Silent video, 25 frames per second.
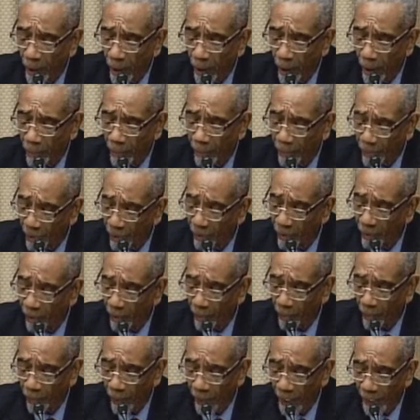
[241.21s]

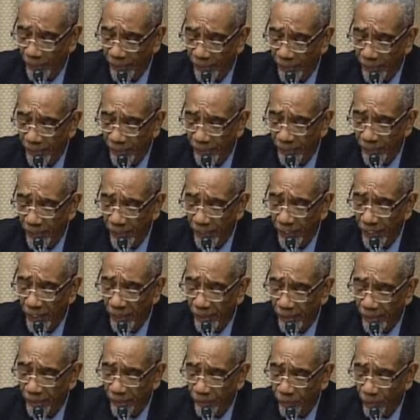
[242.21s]
approval process
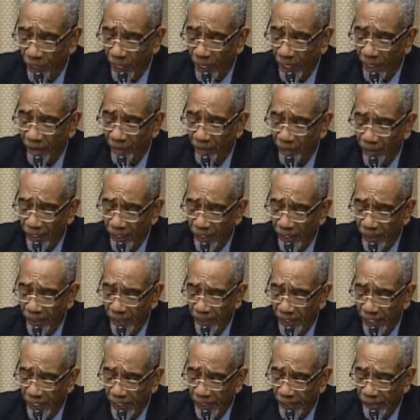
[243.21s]
described in
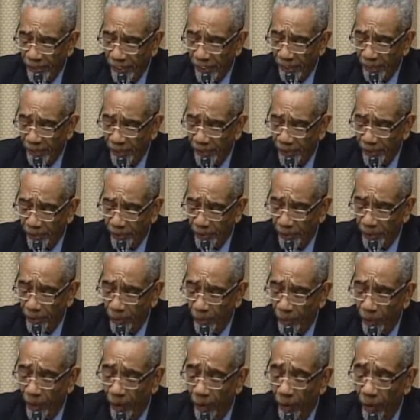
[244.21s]
Section
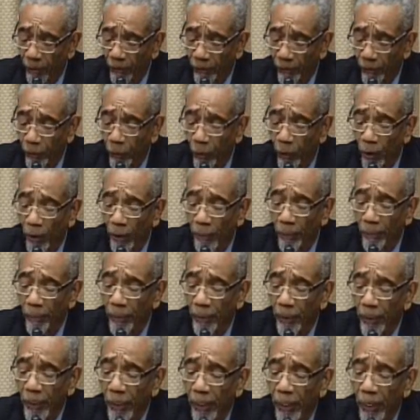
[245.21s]
3104.
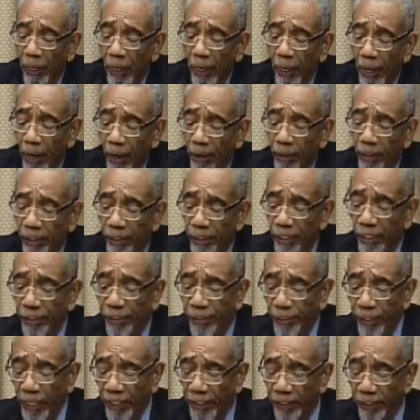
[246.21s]
Under this
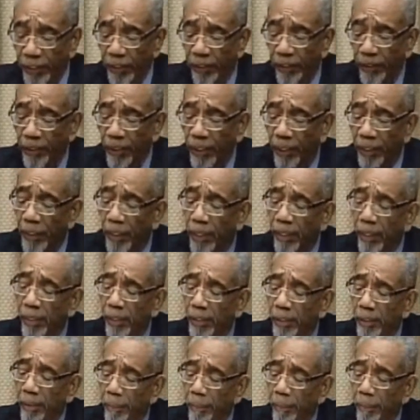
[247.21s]
section, the